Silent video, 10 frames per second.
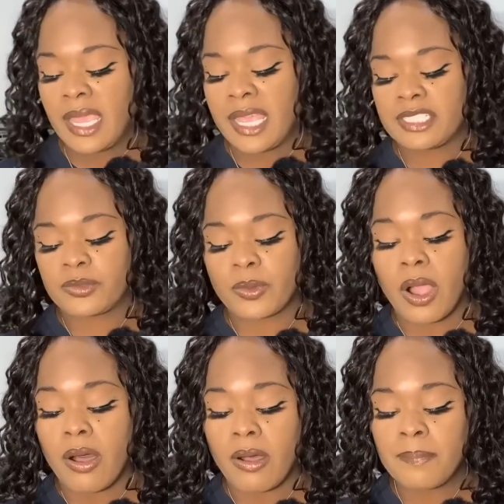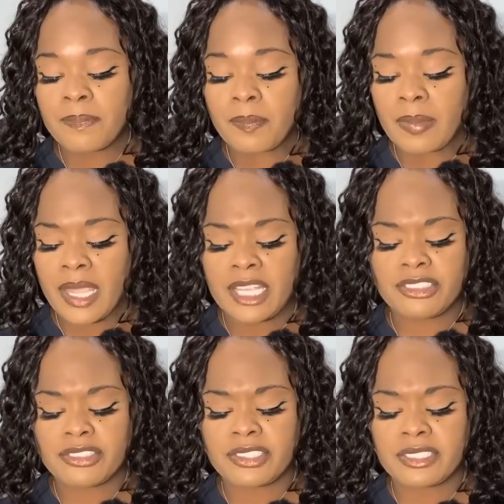is raw
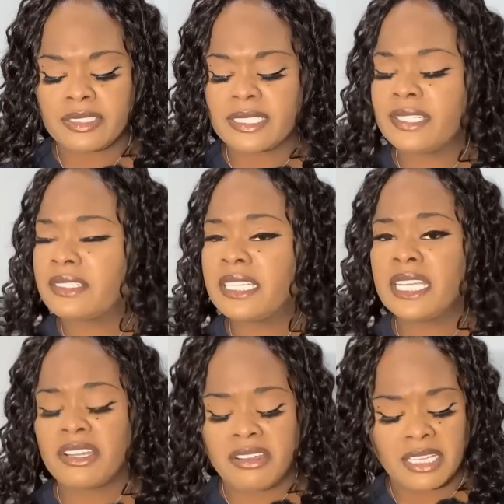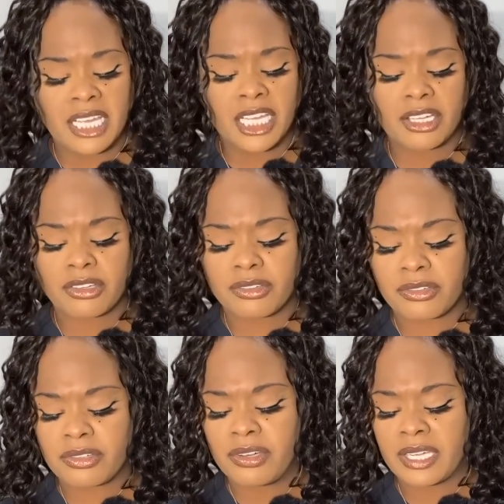is you're just literally gonna
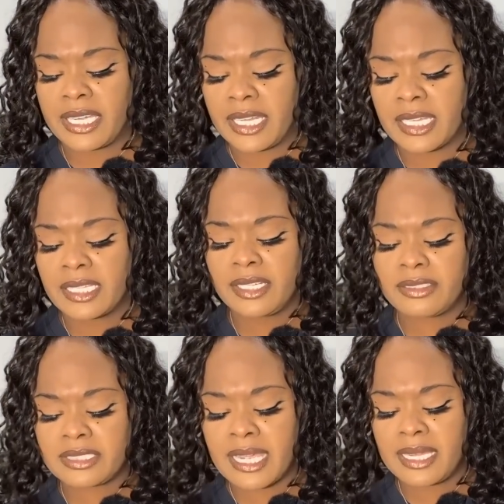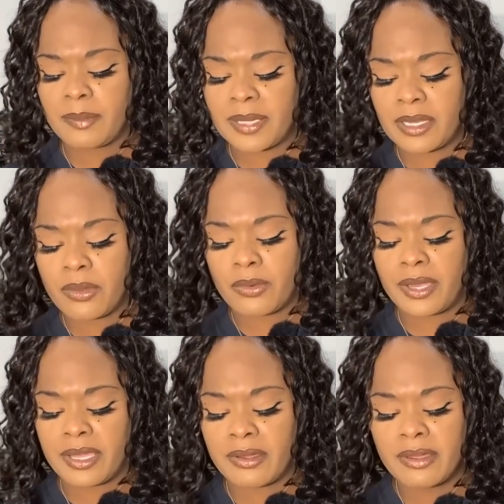cook it in a little tiny bit of
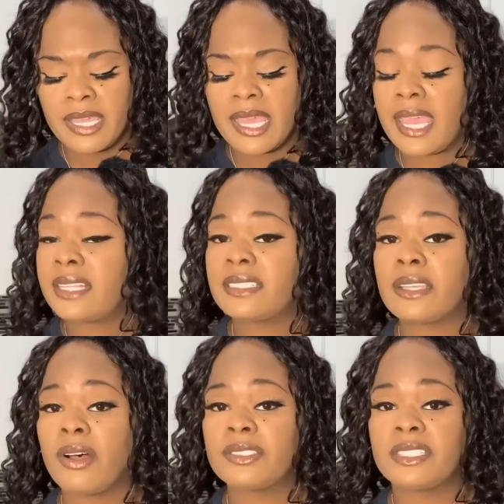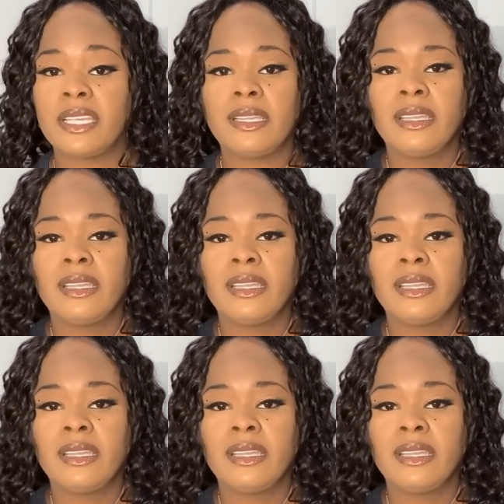oil and salt it